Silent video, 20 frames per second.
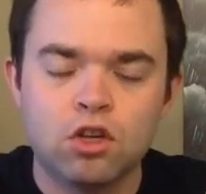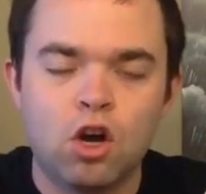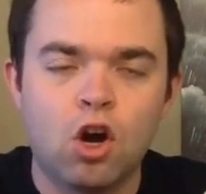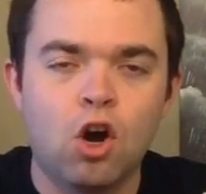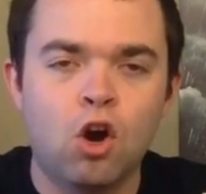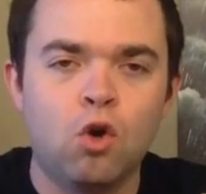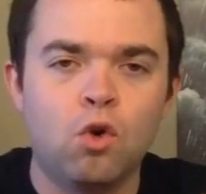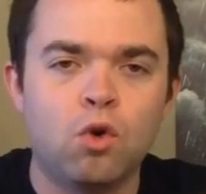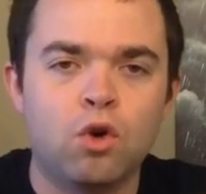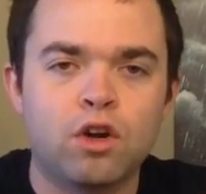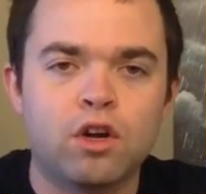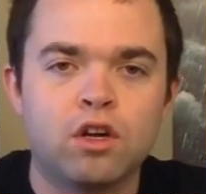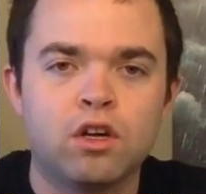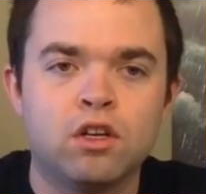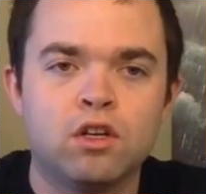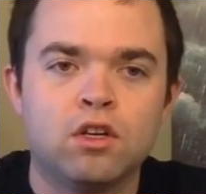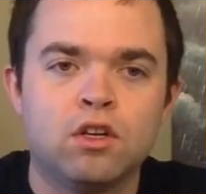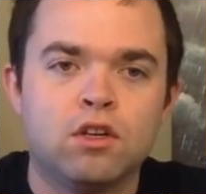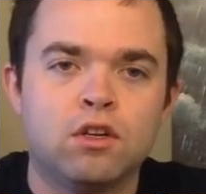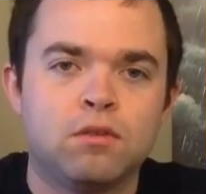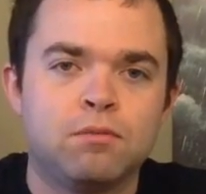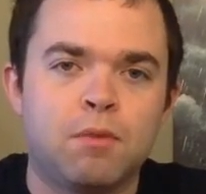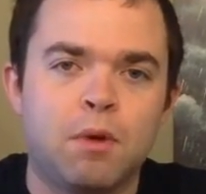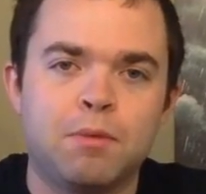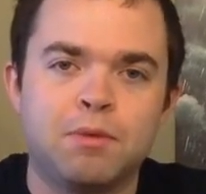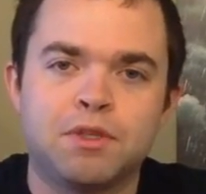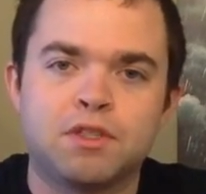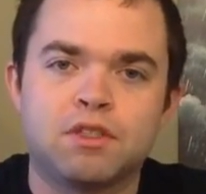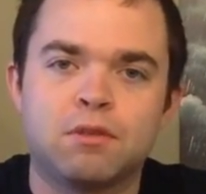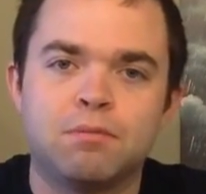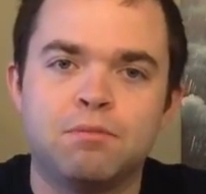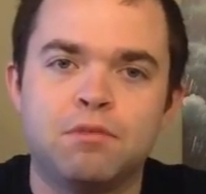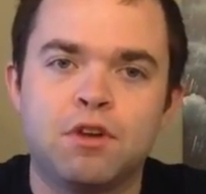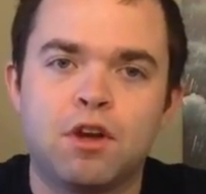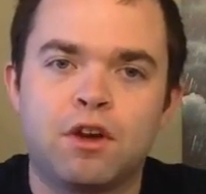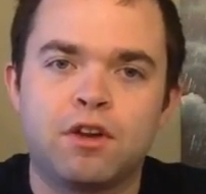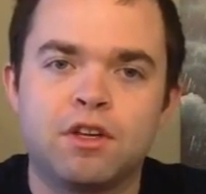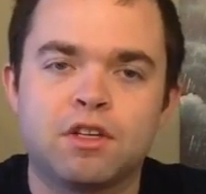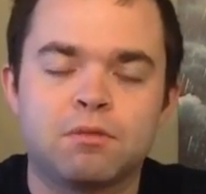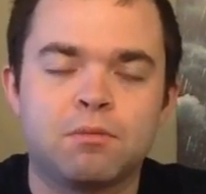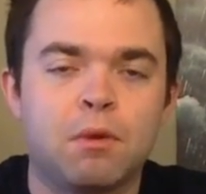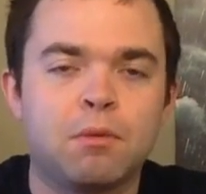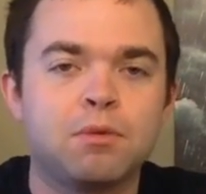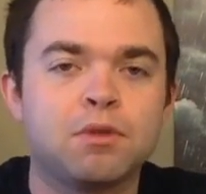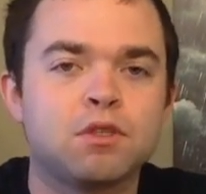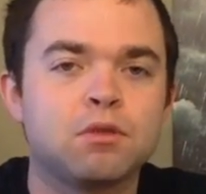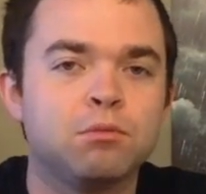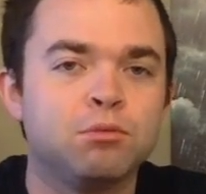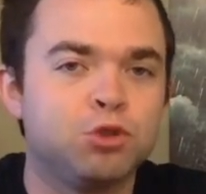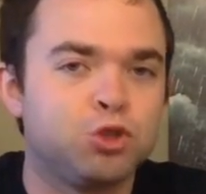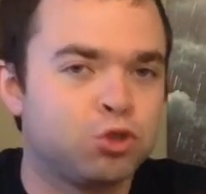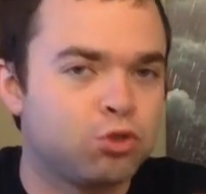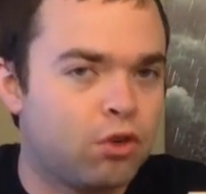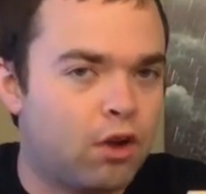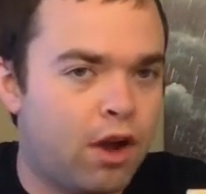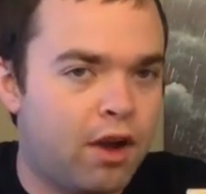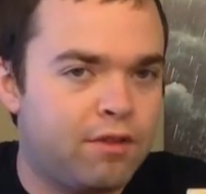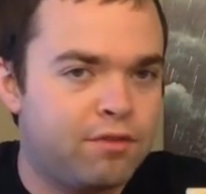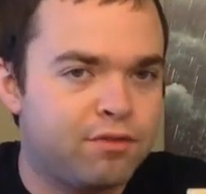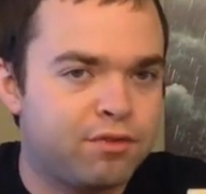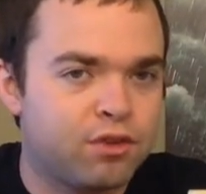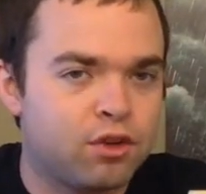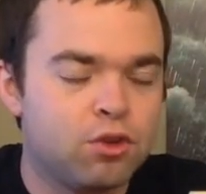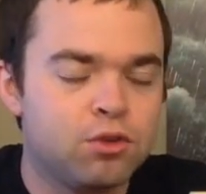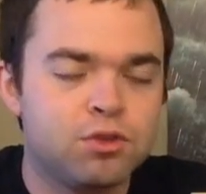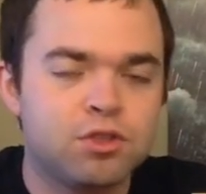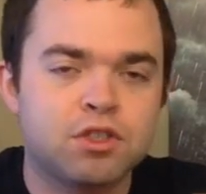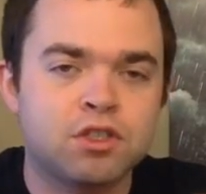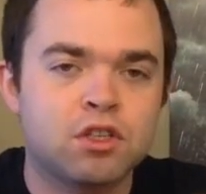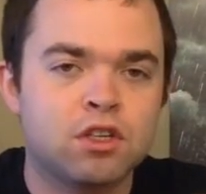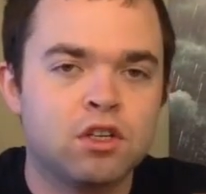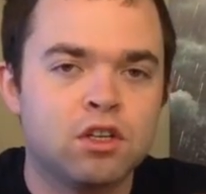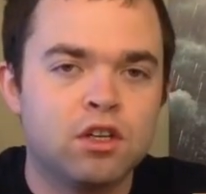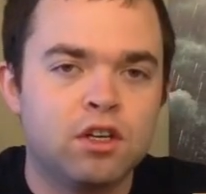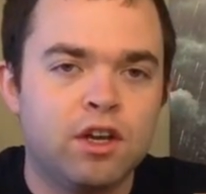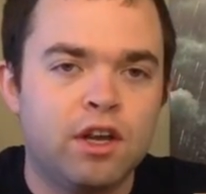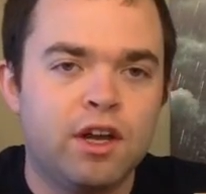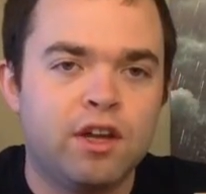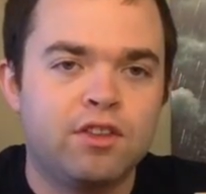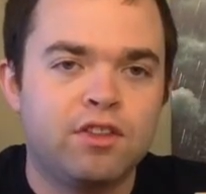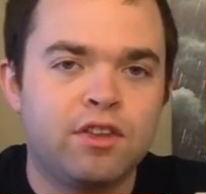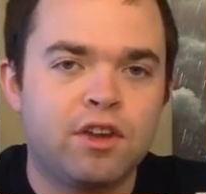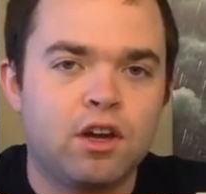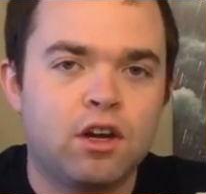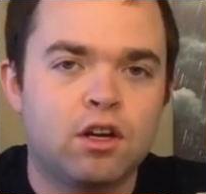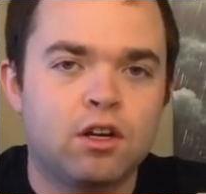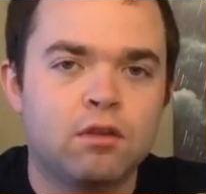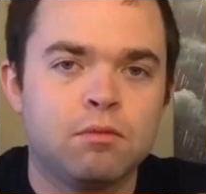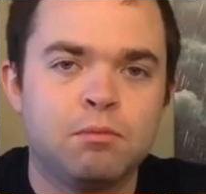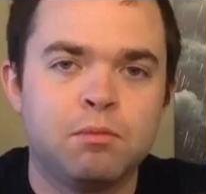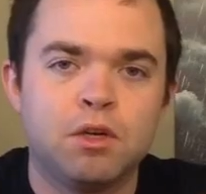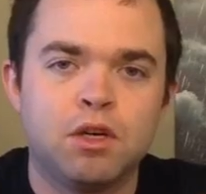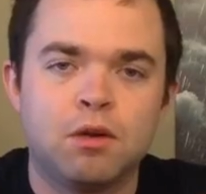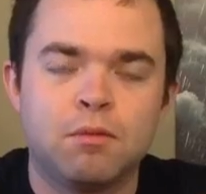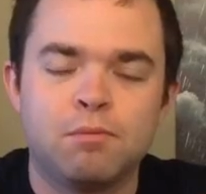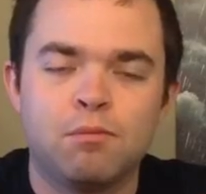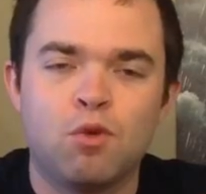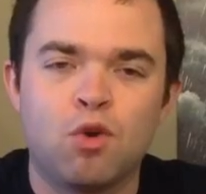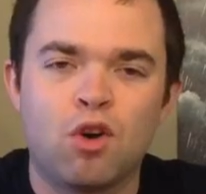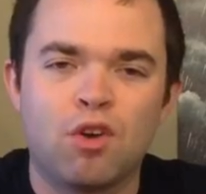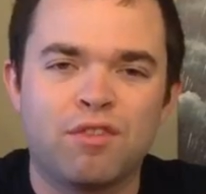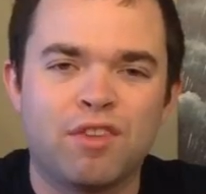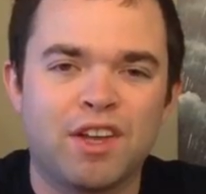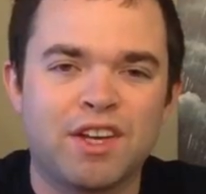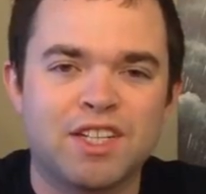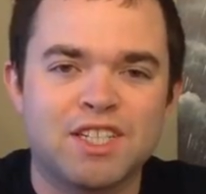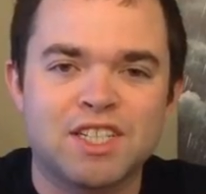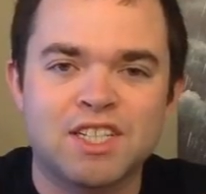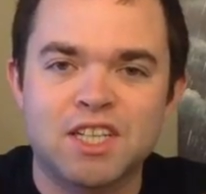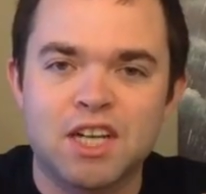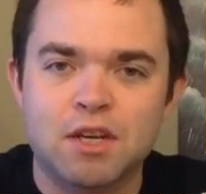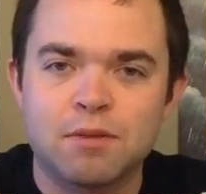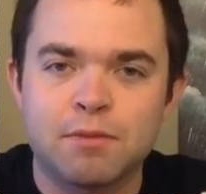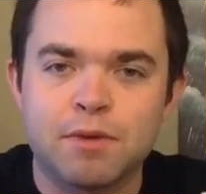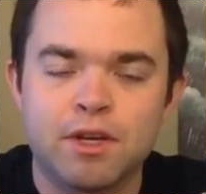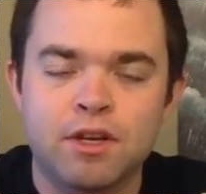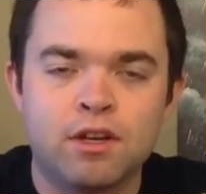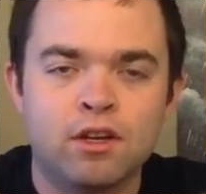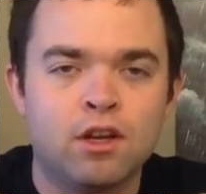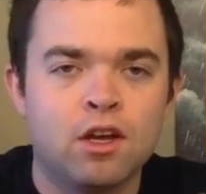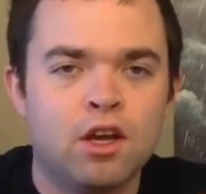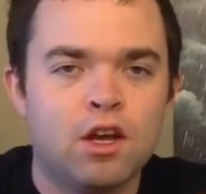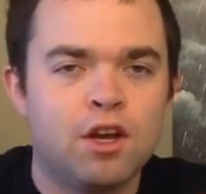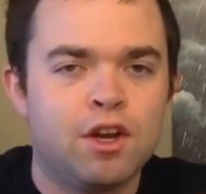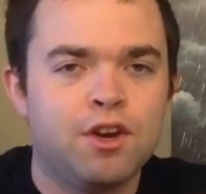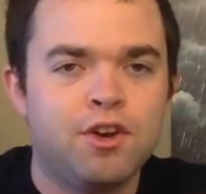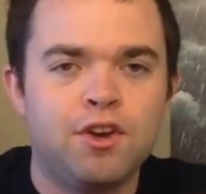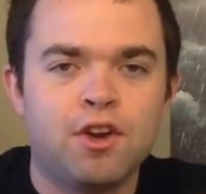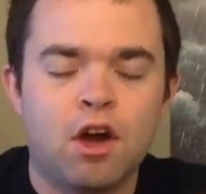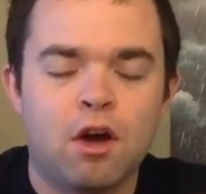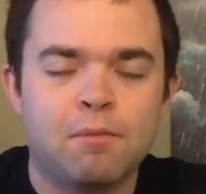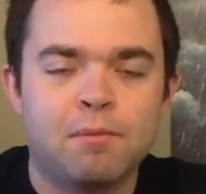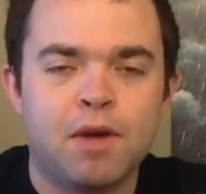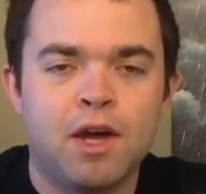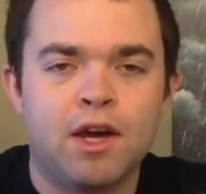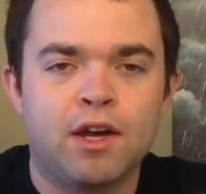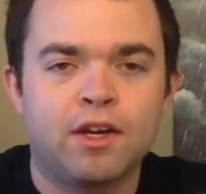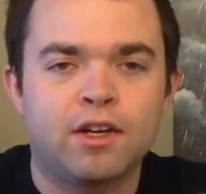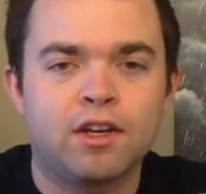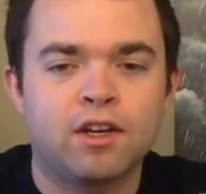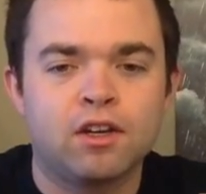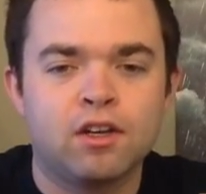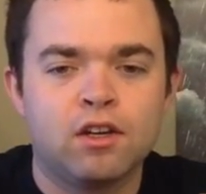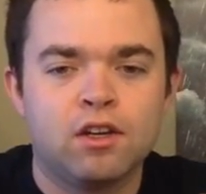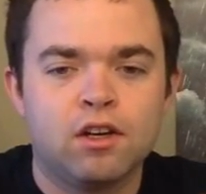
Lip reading: oak, maybe some nuttiness, maybe some dried fruits in there, but more of like cinnamon, nutmeg,